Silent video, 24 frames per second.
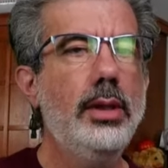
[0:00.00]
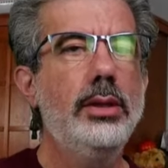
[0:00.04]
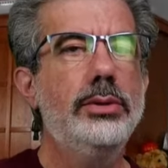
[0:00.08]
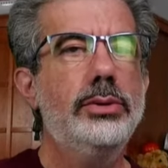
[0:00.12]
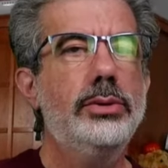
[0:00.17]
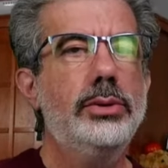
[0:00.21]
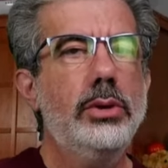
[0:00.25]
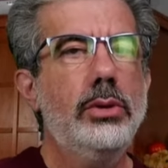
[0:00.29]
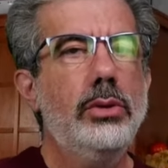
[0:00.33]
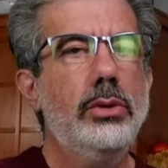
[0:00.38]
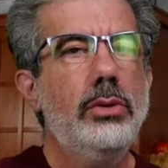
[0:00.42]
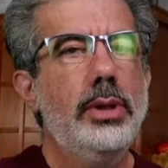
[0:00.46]

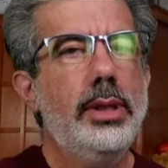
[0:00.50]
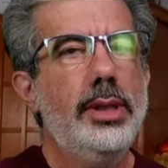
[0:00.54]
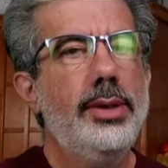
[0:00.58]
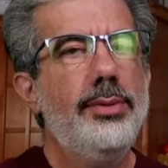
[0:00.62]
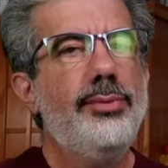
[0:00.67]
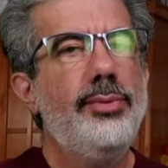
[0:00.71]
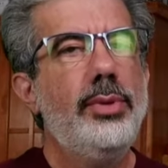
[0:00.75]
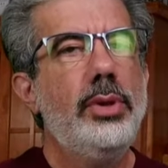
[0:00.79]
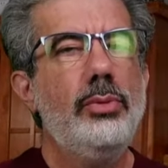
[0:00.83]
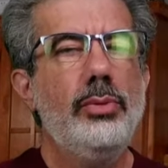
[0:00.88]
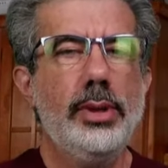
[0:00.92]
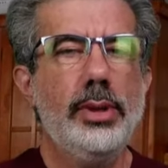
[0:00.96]
So
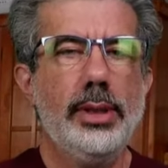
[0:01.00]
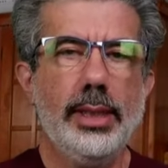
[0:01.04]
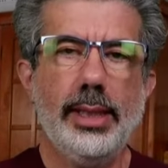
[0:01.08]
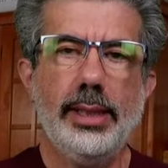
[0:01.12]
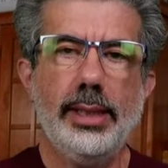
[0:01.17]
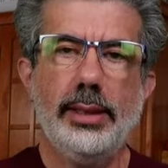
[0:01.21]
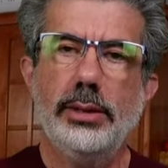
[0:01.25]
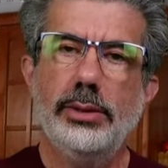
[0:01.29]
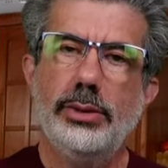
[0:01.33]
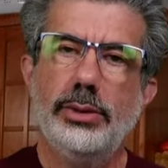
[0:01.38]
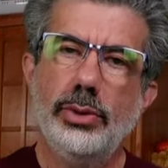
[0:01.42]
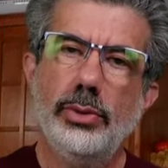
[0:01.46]
if you would
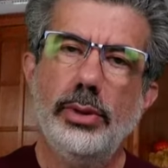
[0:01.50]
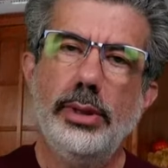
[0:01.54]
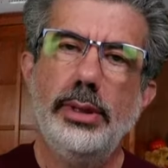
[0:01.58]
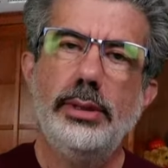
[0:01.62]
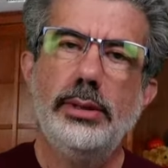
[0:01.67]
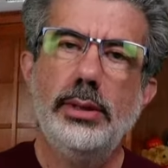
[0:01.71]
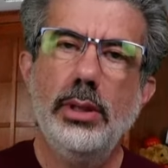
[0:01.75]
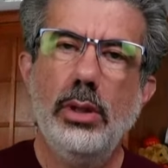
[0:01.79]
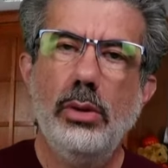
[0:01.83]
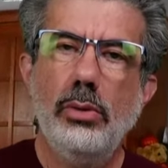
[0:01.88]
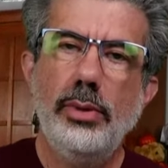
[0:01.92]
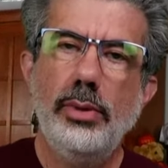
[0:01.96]
like to join
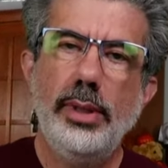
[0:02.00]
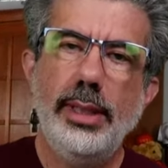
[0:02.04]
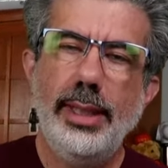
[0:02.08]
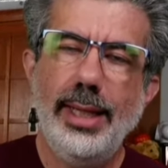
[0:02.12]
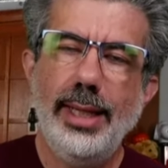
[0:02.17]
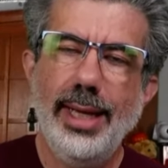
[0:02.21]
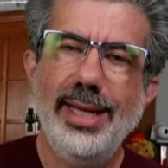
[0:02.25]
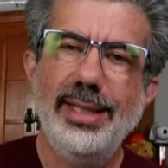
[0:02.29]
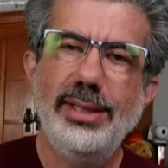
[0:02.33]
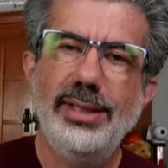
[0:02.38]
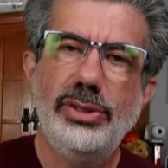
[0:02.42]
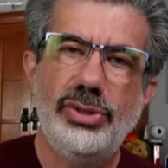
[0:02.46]

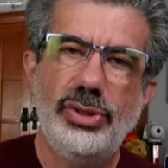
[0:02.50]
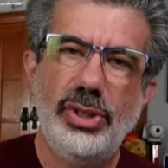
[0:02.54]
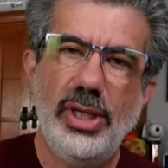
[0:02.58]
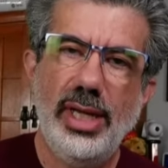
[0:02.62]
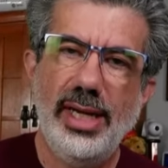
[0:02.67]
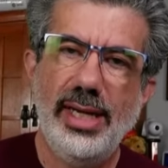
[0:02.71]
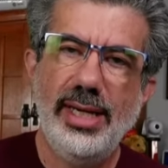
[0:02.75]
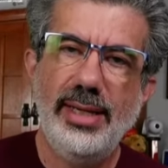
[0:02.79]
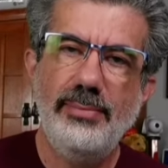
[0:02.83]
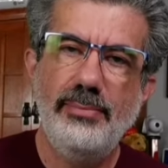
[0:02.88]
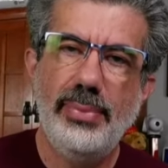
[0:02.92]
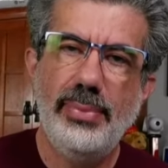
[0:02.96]
Tony and
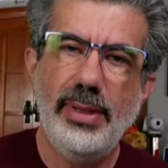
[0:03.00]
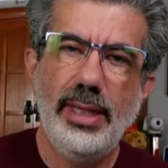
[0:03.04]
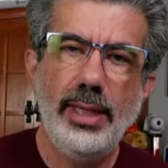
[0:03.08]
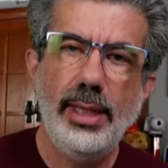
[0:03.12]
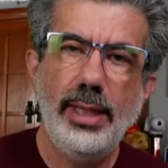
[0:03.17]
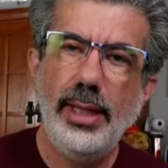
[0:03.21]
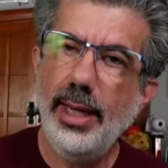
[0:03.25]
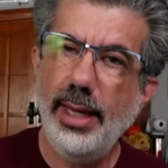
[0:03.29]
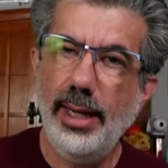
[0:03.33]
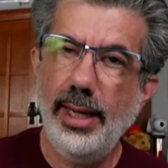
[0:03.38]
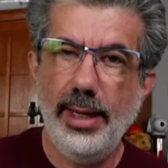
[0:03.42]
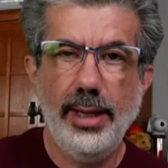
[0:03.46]
Jenny
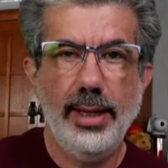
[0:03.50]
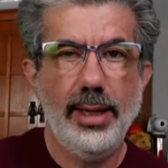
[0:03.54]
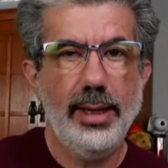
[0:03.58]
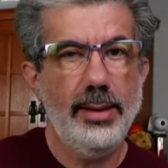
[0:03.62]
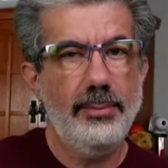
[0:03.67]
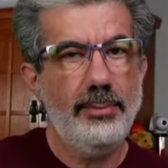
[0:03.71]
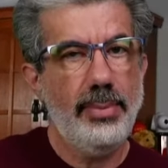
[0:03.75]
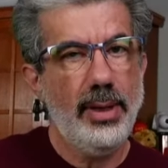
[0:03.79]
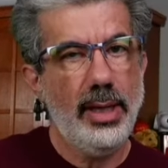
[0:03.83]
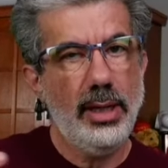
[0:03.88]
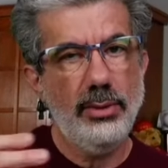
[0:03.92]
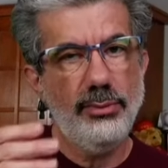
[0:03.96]
B and
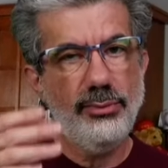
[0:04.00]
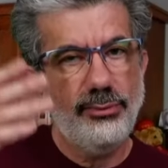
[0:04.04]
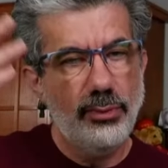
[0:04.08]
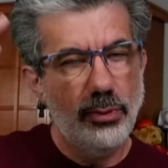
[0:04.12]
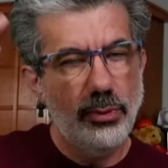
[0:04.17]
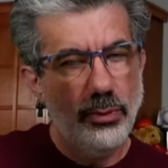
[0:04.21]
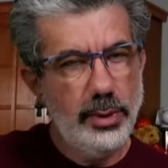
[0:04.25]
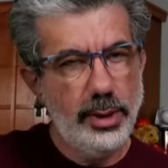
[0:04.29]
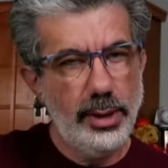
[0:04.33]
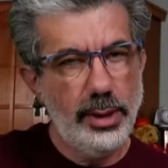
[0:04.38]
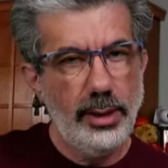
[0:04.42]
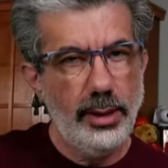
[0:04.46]
about
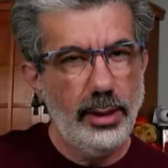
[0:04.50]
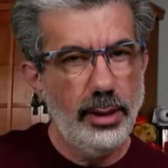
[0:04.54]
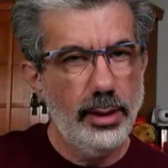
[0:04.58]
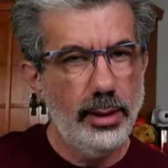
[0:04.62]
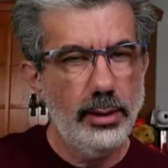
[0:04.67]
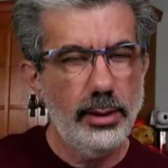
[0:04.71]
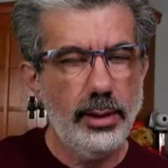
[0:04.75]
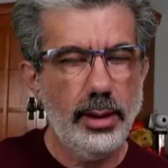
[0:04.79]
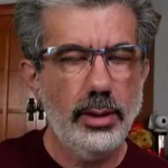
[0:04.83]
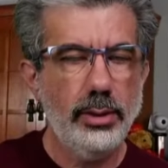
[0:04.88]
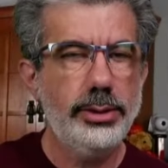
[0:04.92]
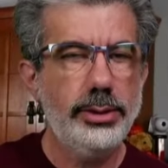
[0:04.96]
40
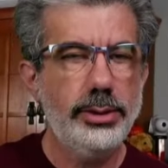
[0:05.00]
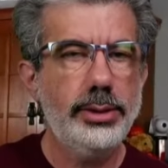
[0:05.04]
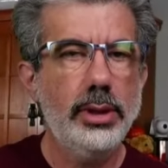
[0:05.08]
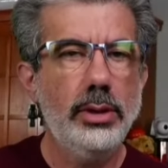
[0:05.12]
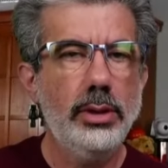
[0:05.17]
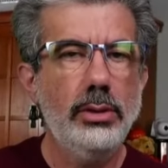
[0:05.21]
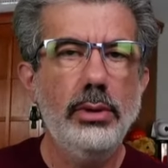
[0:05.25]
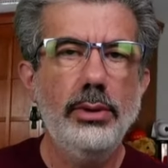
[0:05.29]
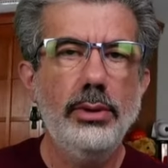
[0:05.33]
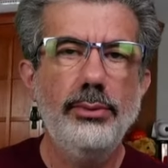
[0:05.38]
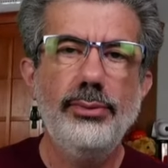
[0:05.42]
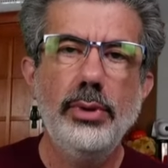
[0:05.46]
or
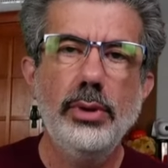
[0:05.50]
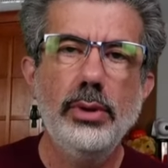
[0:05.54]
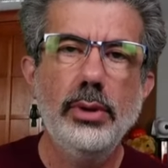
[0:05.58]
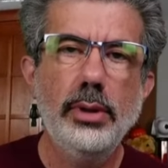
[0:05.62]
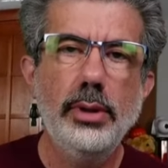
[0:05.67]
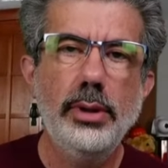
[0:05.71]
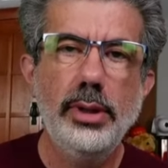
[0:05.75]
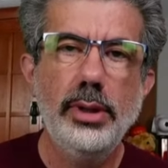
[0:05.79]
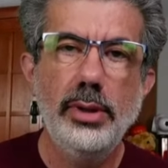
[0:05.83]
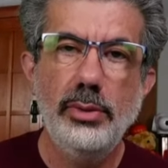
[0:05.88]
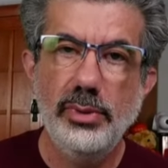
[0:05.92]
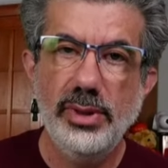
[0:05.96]
so of
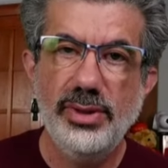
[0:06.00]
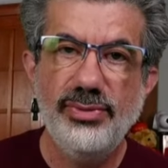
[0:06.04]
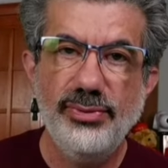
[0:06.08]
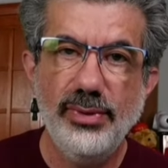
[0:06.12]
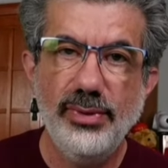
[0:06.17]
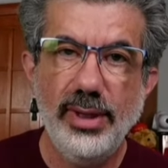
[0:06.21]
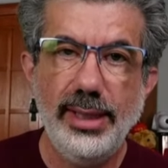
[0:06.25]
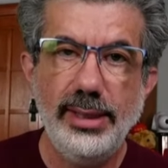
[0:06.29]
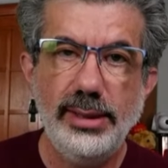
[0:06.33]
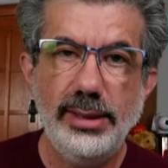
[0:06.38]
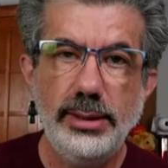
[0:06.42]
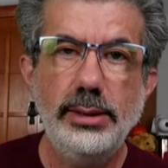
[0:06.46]
your newest
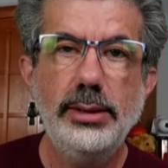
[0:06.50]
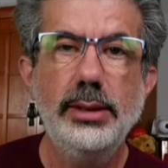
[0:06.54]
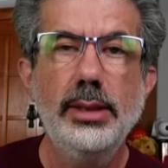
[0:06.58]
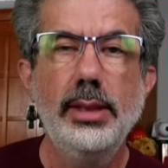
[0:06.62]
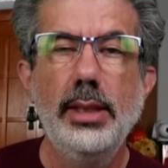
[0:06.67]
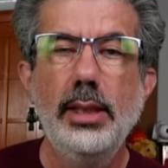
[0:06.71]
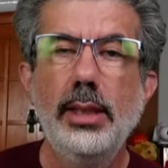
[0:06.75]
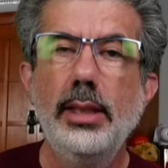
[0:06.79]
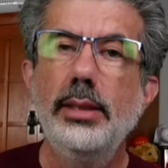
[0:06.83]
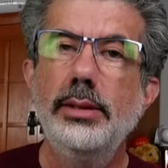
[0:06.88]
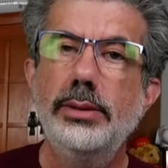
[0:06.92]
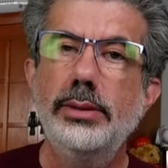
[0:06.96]
friends,
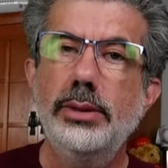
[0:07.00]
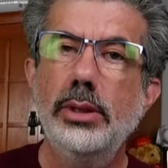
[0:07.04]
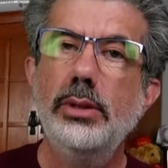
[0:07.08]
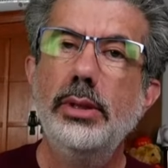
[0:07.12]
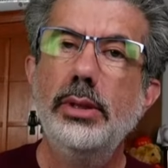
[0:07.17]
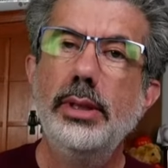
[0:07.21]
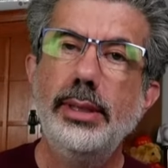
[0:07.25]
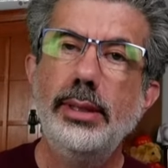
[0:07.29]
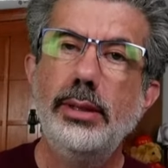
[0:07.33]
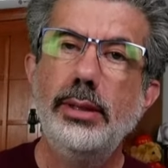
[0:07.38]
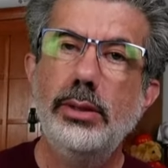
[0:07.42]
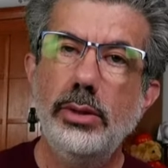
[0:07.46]

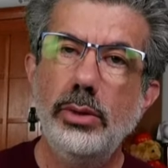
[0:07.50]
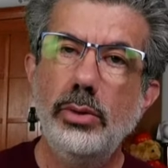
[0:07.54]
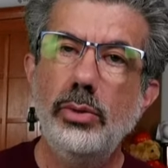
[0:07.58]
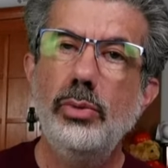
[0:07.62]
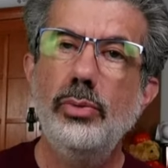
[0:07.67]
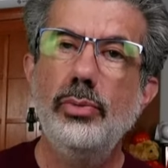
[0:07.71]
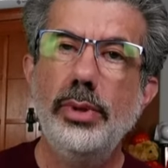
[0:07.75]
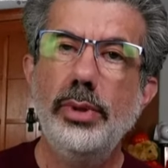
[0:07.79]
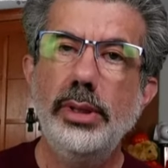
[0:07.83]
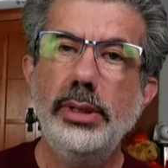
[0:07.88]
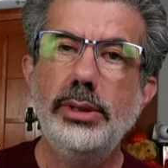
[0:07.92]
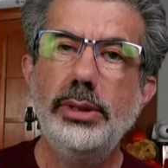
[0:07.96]
certainly
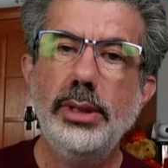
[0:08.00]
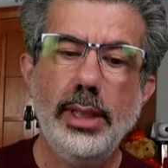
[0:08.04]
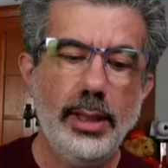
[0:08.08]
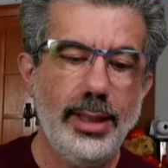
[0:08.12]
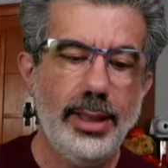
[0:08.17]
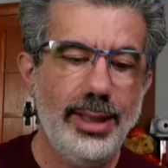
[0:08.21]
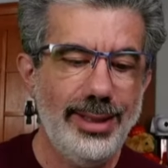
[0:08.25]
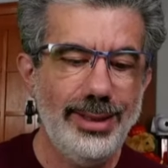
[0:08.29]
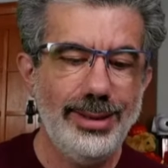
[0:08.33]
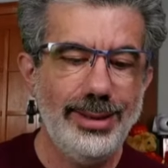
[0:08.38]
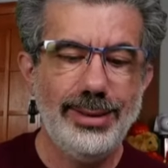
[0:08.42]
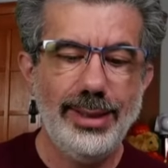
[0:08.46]
do reach
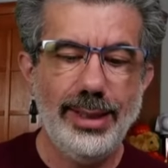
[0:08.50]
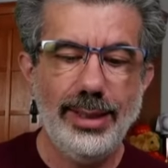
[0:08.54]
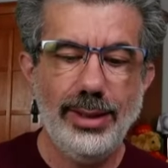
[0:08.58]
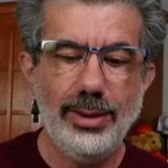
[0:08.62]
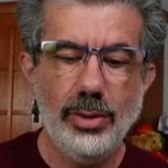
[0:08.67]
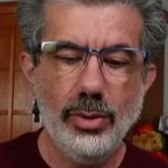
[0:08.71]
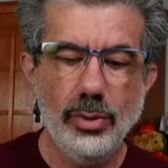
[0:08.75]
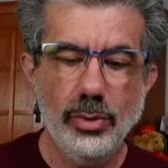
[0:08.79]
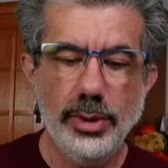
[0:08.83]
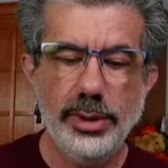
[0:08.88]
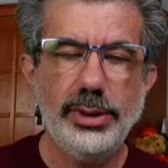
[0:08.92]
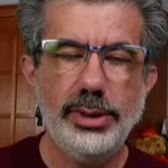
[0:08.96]
out. It is a
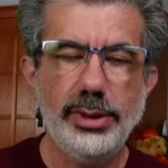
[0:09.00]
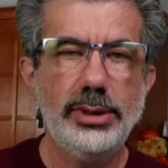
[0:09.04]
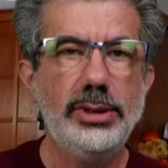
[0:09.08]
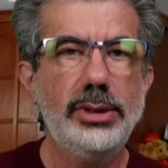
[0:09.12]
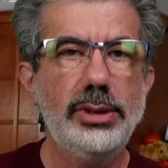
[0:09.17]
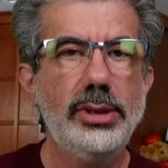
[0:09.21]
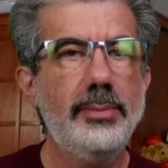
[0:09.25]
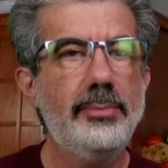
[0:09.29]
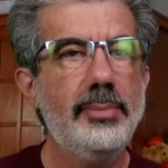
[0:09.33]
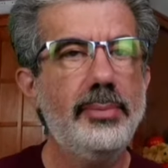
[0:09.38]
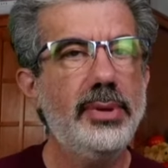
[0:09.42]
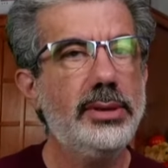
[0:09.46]
gorgeous
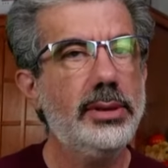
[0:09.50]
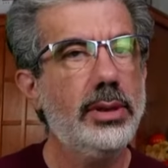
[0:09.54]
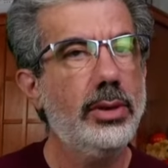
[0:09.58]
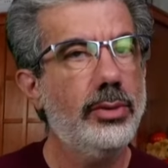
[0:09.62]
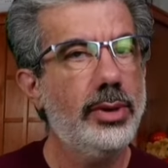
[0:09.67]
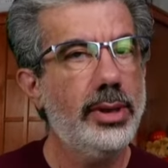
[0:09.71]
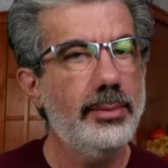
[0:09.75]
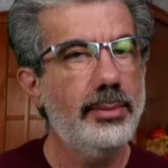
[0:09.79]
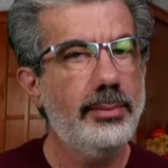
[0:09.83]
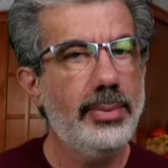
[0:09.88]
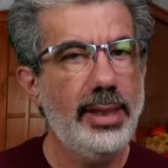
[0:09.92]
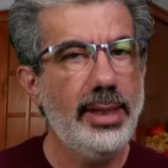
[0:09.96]
ship. It's
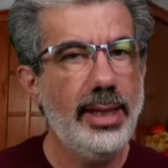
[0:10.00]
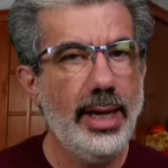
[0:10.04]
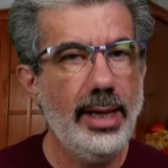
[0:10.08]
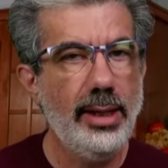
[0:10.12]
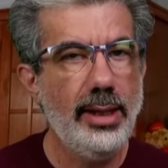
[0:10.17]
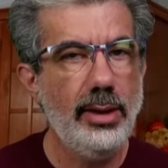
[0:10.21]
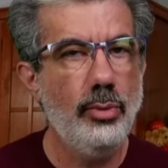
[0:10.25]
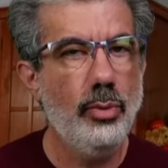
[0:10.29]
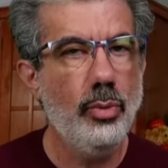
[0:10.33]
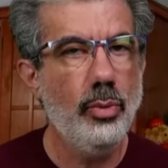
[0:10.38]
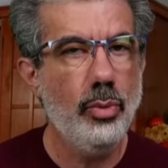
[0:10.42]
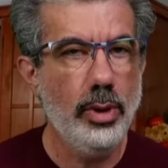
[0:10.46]
going to be
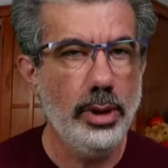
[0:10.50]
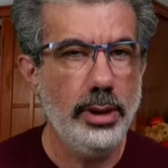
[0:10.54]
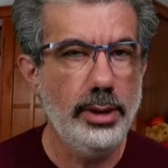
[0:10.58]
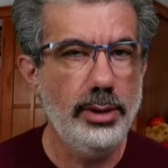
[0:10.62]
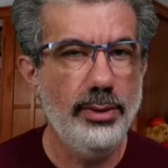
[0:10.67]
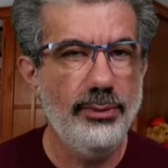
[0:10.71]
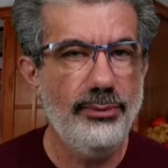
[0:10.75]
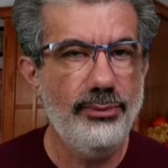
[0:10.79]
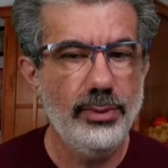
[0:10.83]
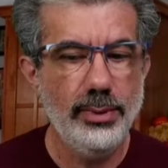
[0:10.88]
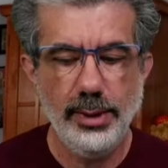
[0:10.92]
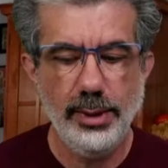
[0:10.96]
a
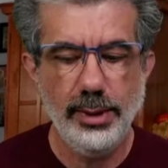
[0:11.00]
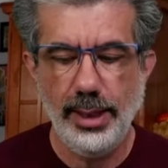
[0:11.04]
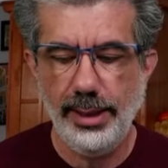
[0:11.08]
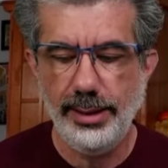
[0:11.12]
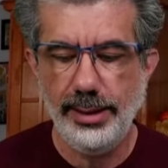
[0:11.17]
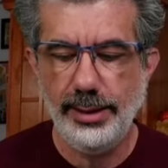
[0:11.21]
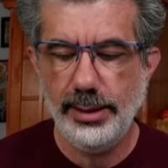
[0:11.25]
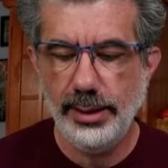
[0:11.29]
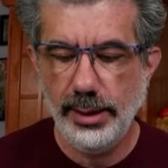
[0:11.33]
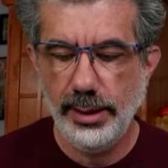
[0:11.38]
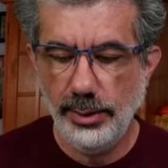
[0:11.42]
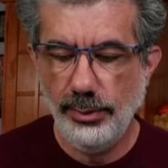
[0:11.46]
wonderful
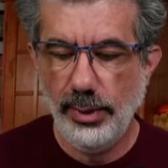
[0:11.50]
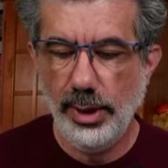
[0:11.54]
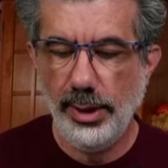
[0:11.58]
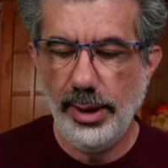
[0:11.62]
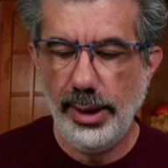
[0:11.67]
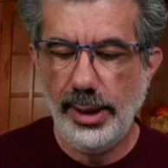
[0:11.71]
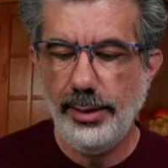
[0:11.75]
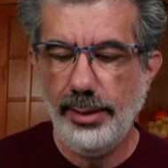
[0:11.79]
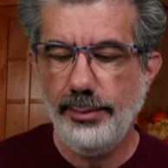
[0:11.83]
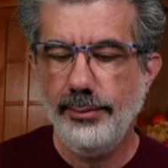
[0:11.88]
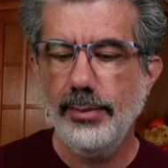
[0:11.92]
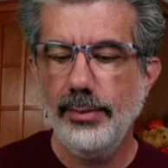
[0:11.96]

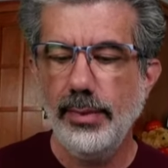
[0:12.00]
itinerary.